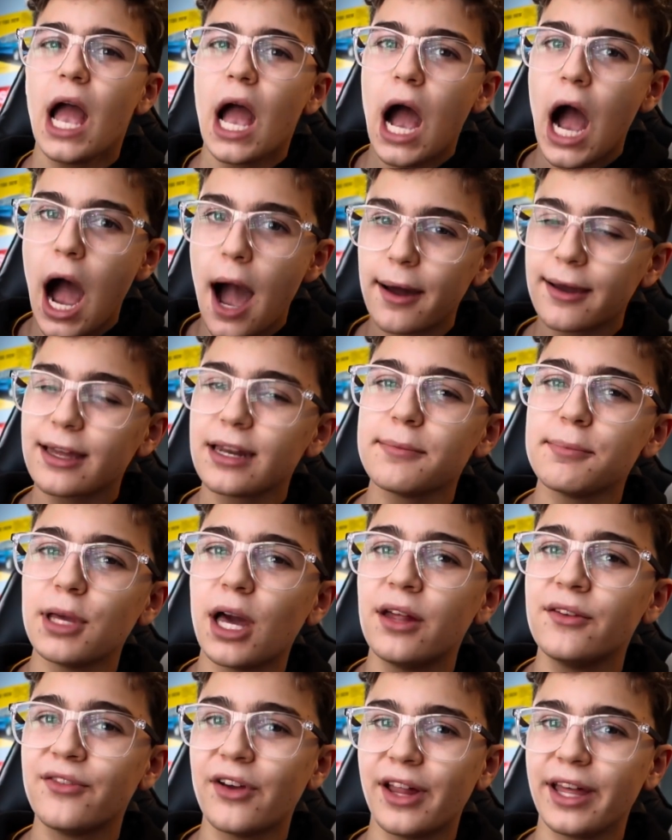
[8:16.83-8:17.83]
I'm going to be
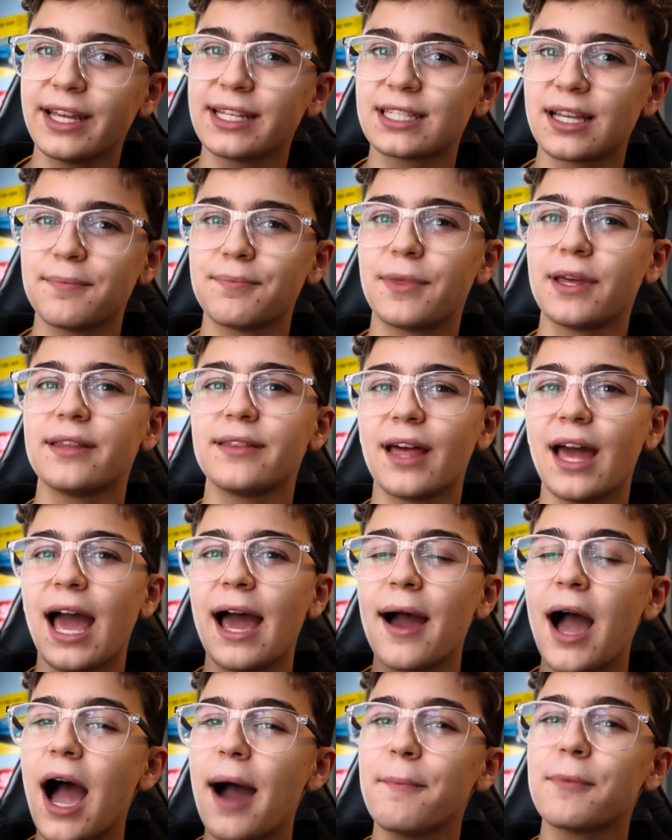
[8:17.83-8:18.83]
unveiling something that
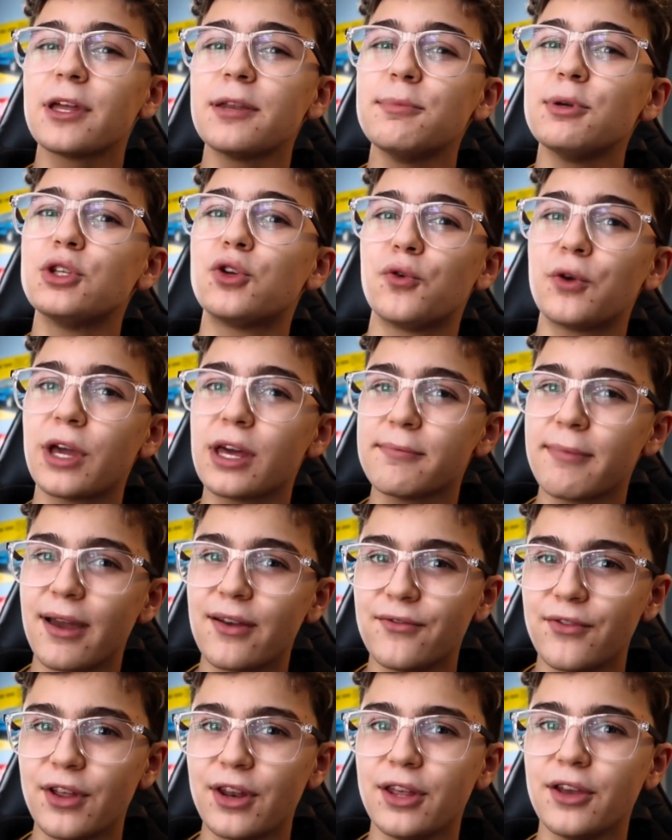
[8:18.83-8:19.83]
I'm going to be doing in my
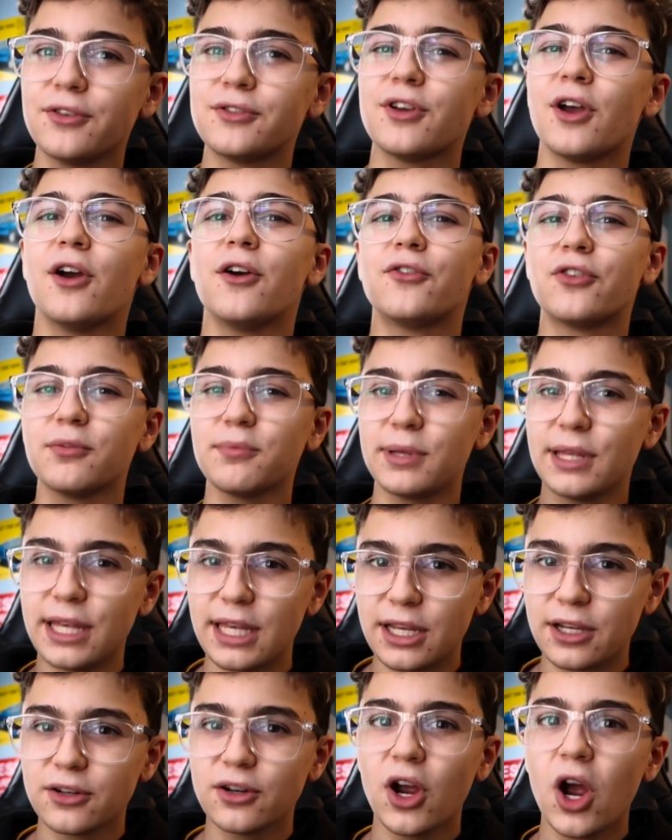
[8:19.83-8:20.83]
videos from
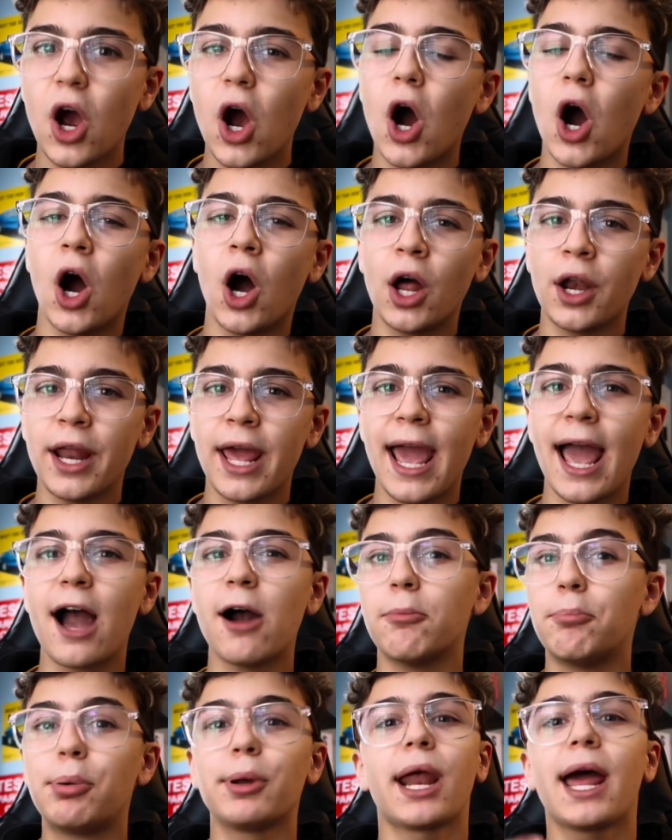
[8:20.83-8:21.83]
here on
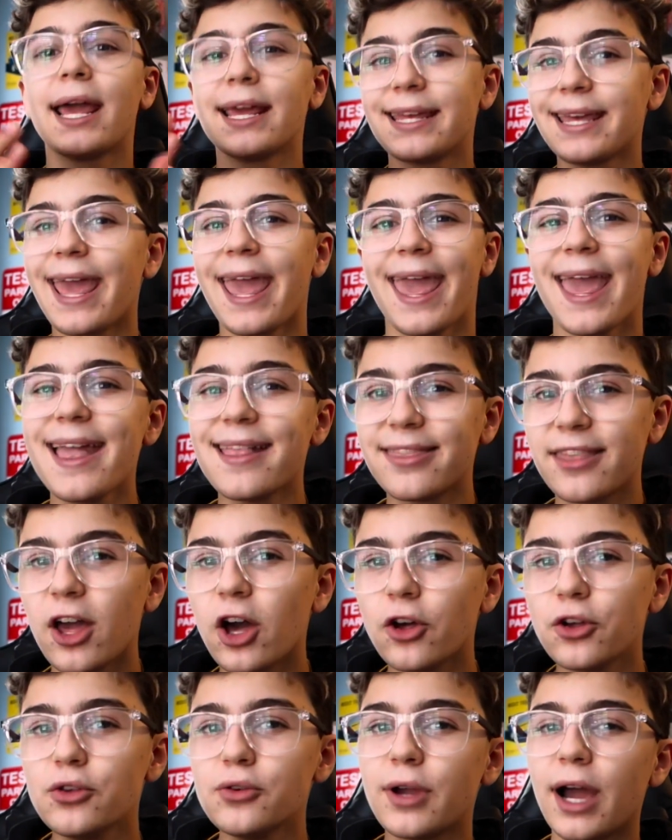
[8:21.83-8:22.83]
out, but I can't
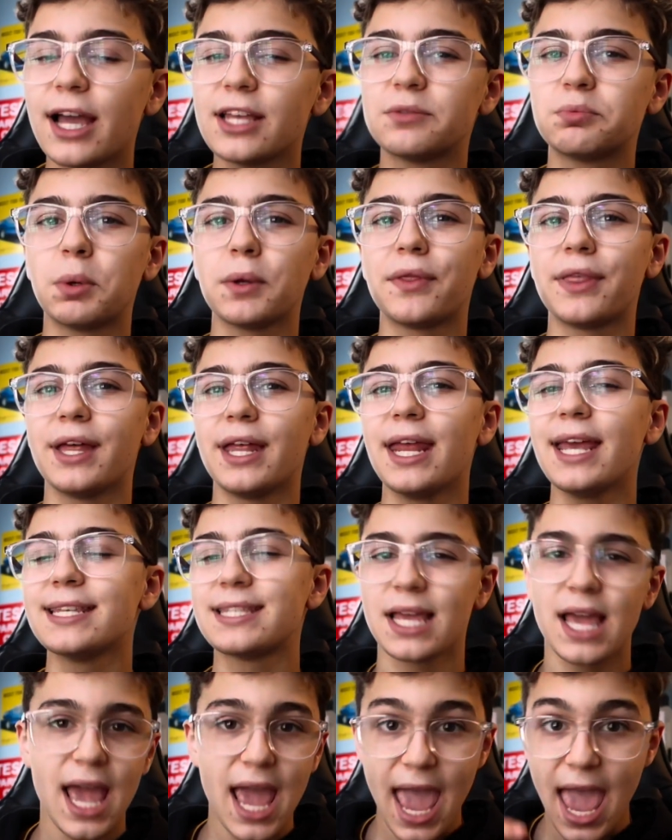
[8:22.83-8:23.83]
tell you guys what that
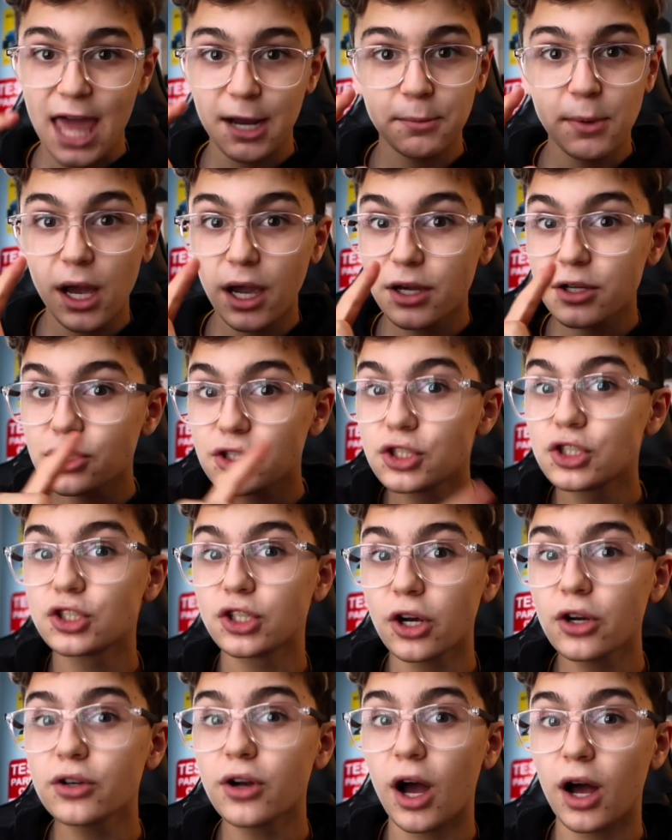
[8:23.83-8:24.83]
is, and I'm not going to
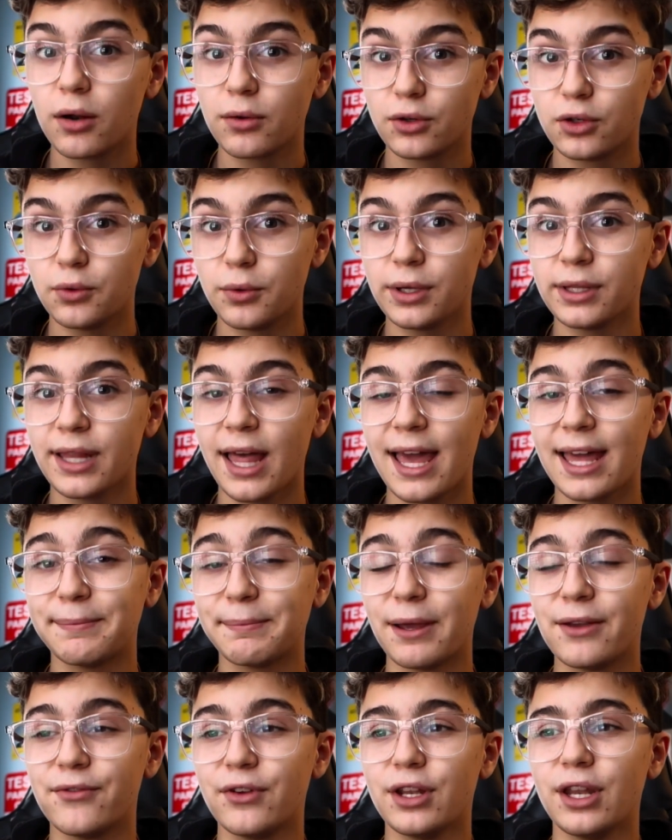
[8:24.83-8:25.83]
start on doing that in
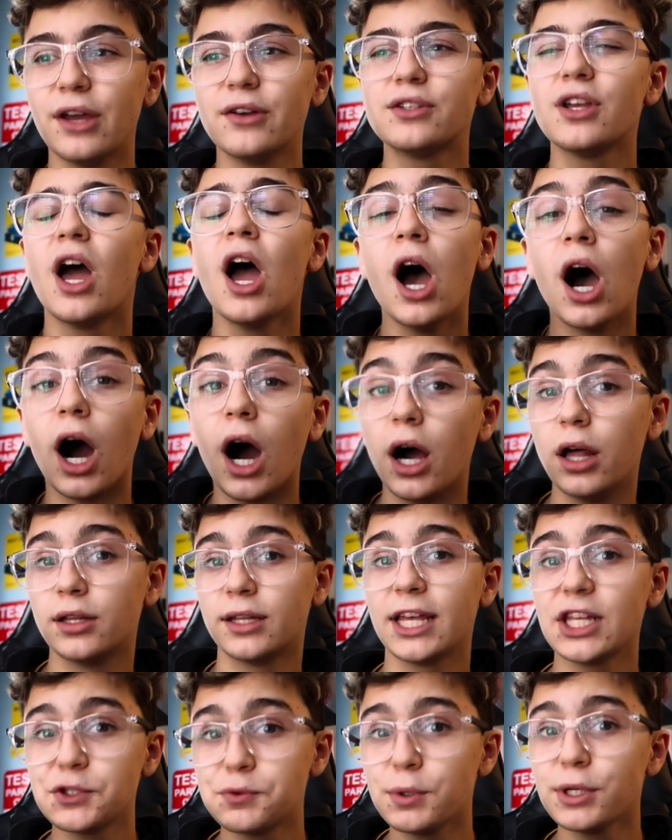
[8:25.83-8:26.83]
my videos
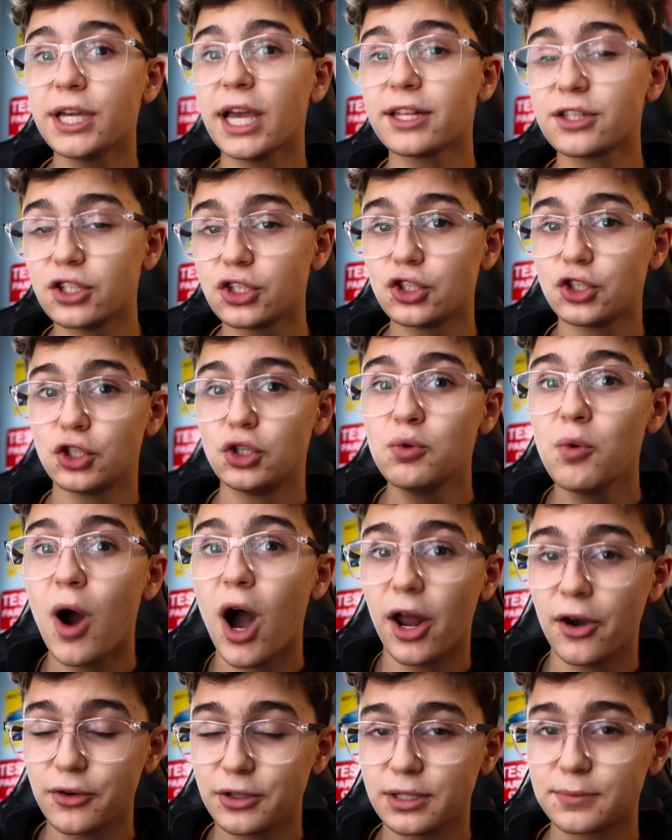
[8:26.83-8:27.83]
unless we get to
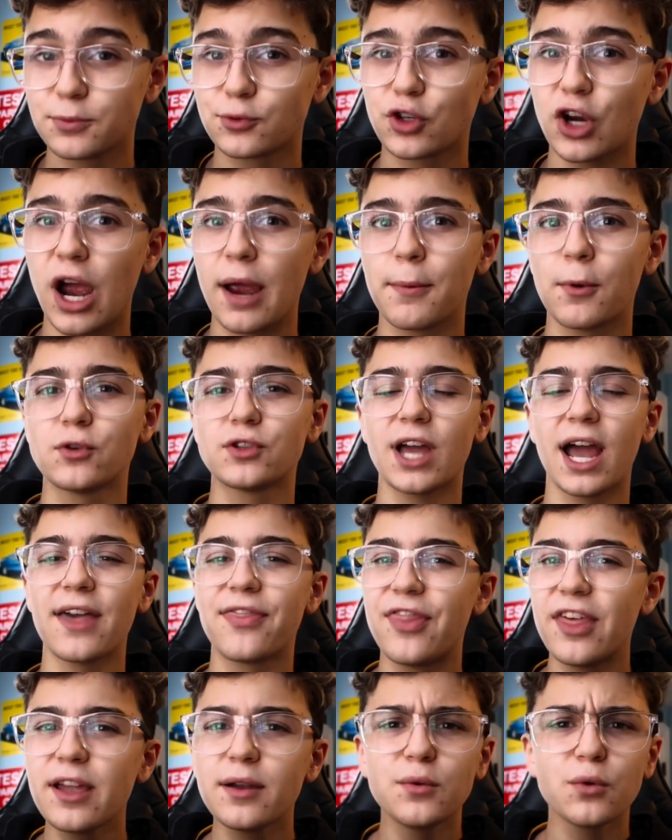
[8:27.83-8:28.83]
200 subscribers. I
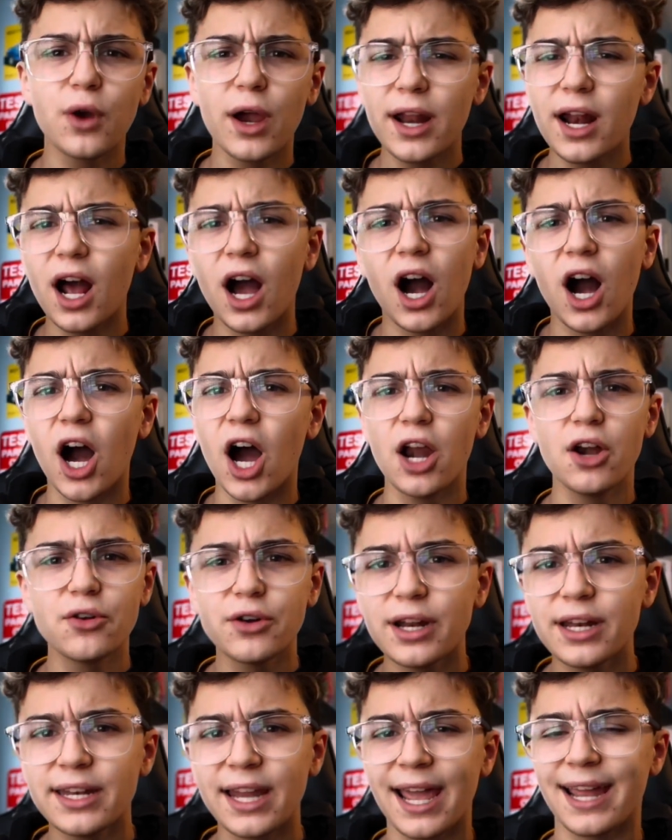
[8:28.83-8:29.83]
think we're at
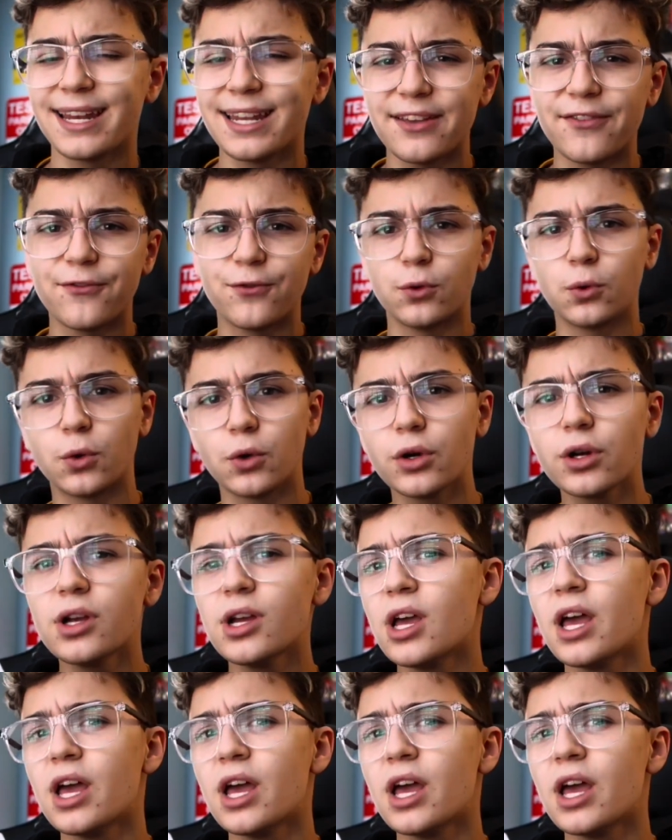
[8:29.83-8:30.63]
194.